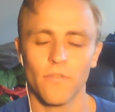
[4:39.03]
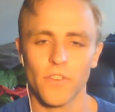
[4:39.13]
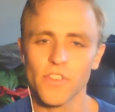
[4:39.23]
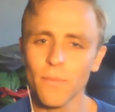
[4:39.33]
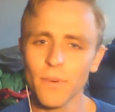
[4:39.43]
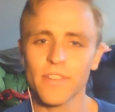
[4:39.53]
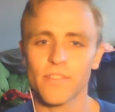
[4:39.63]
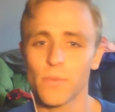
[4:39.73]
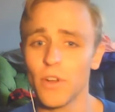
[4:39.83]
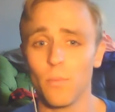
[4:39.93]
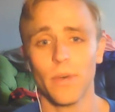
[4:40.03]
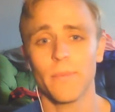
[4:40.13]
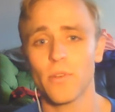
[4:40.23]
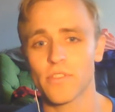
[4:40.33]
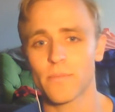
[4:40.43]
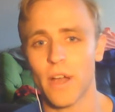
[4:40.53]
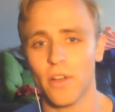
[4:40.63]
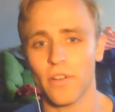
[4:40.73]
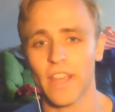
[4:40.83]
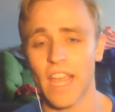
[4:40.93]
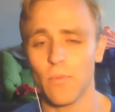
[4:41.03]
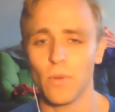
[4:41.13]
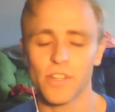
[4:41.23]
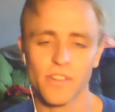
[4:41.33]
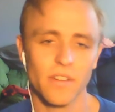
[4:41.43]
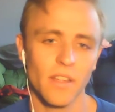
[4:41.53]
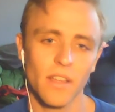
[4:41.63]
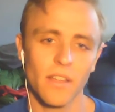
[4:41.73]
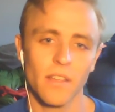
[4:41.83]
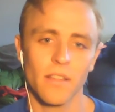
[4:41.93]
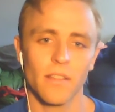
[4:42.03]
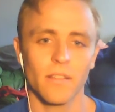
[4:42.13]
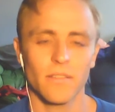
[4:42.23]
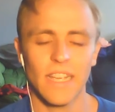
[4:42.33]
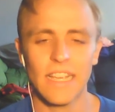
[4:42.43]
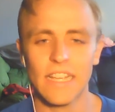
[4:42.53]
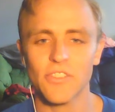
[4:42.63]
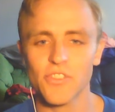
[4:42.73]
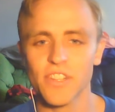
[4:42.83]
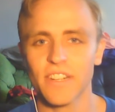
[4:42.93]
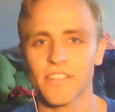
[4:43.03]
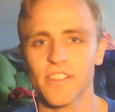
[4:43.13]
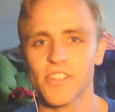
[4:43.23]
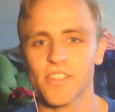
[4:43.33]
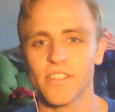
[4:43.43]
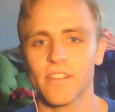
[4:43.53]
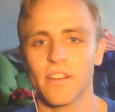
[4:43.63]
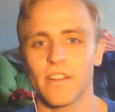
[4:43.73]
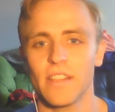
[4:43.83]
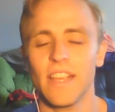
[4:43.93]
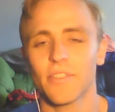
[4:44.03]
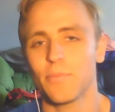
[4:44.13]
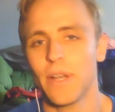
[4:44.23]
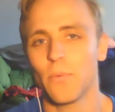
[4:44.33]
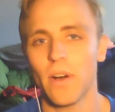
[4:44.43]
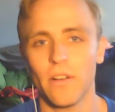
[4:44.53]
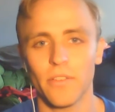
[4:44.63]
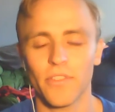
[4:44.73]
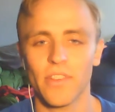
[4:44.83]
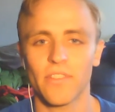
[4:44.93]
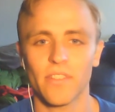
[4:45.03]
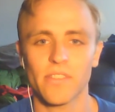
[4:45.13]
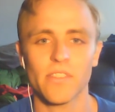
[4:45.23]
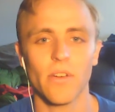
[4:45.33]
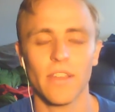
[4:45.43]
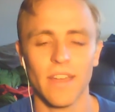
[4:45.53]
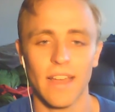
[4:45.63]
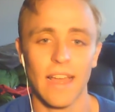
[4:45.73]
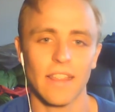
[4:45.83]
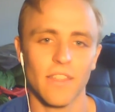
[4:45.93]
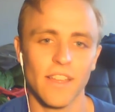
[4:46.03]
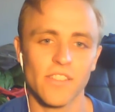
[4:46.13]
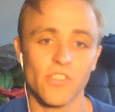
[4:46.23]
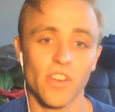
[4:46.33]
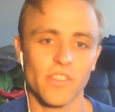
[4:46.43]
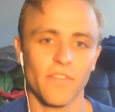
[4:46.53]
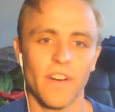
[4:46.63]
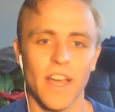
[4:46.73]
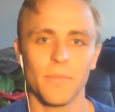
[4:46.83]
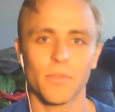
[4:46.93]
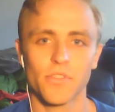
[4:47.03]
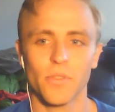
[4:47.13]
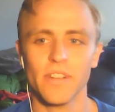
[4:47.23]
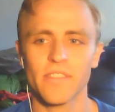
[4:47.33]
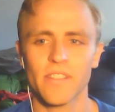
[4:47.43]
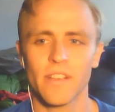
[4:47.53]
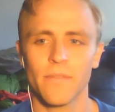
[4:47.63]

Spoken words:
For some reason, we don't play Moses Brown all game, which, interesting decision. He hasn't played well all season, so I think it's a justifiable choice.